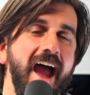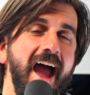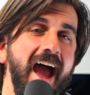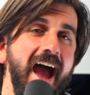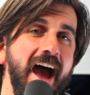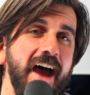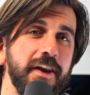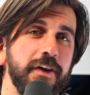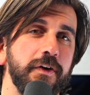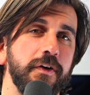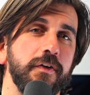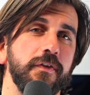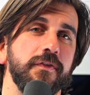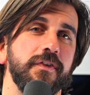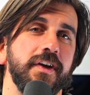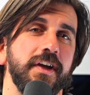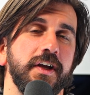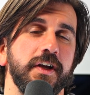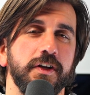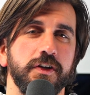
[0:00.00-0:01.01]
out of,
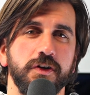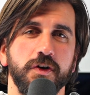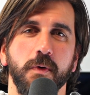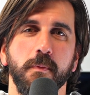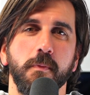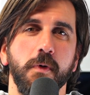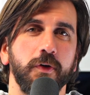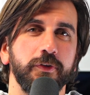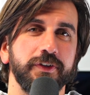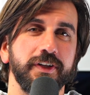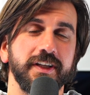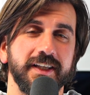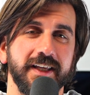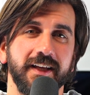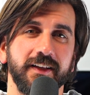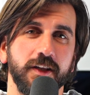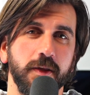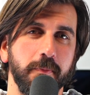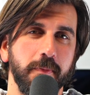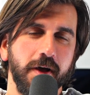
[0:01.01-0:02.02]

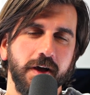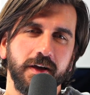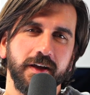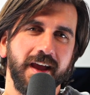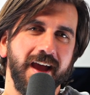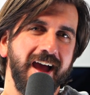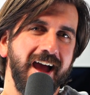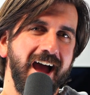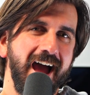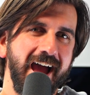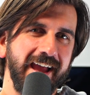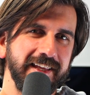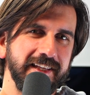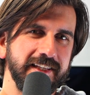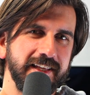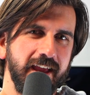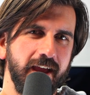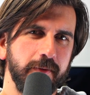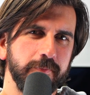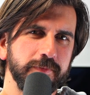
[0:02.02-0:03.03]
multi-kilobuck
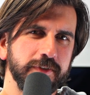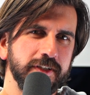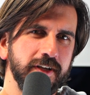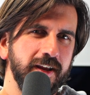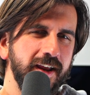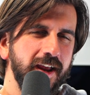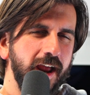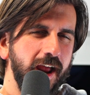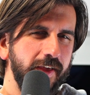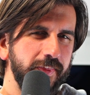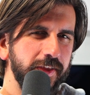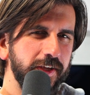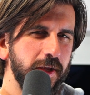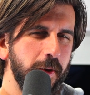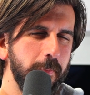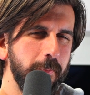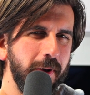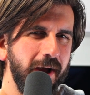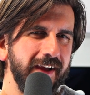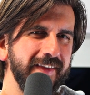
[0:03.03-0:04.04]
IEMs, and they
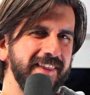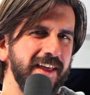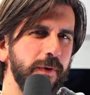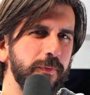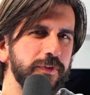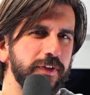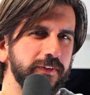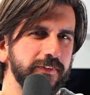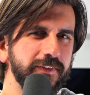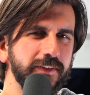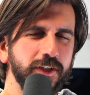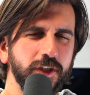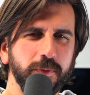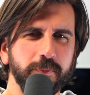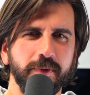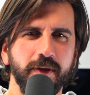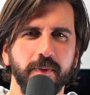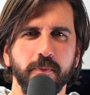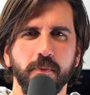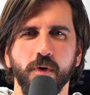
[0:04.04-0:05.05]
combine that with a little
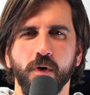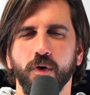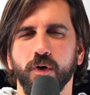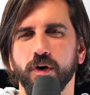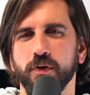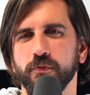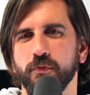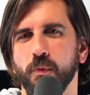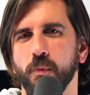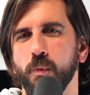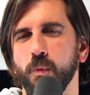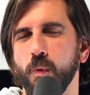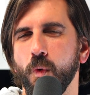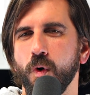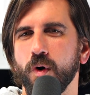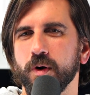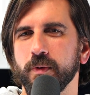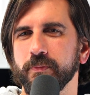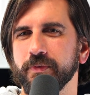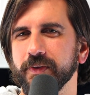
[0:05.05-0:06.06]
bit more of
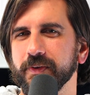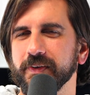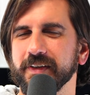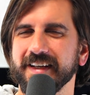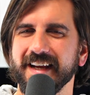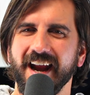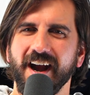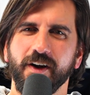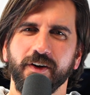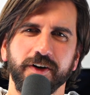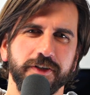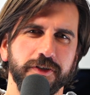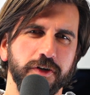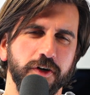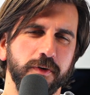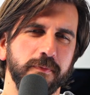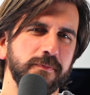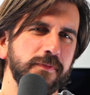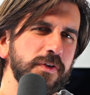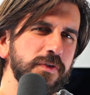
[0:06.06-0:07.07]
warmth and
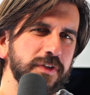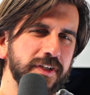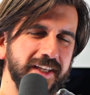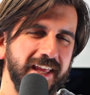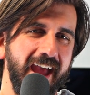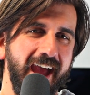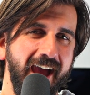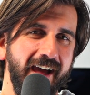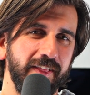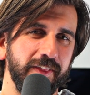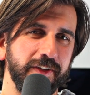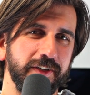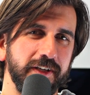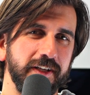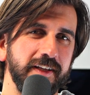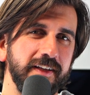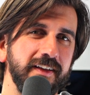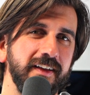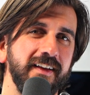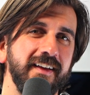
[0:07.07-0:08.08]
character and
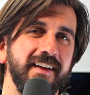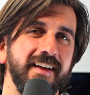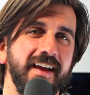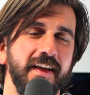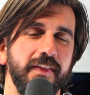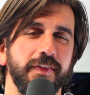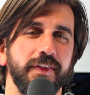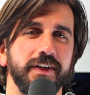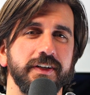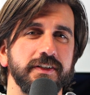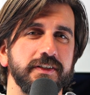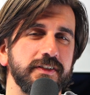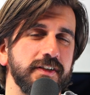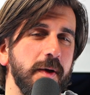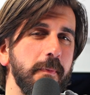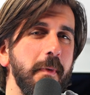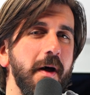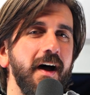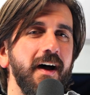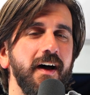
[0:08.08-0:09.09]
musicality than
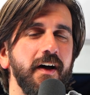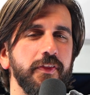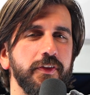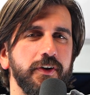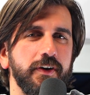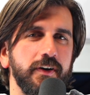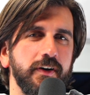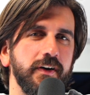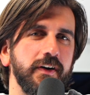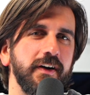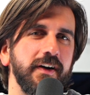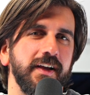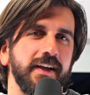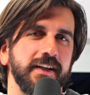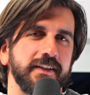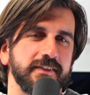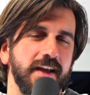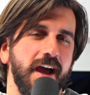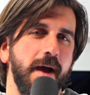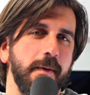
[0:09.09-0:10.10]
some other
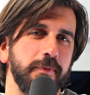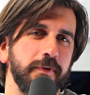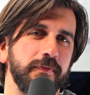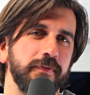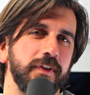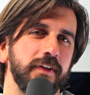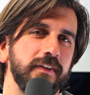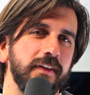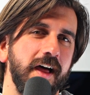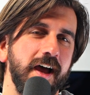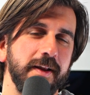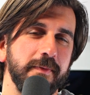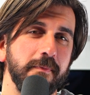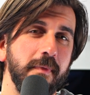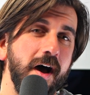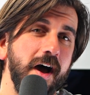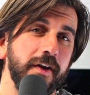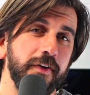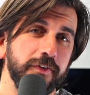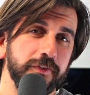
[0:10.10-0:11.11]
top-of-the-line
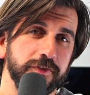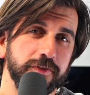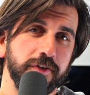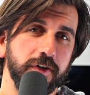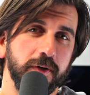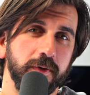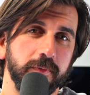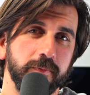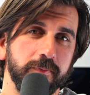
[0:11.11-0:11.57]
models do.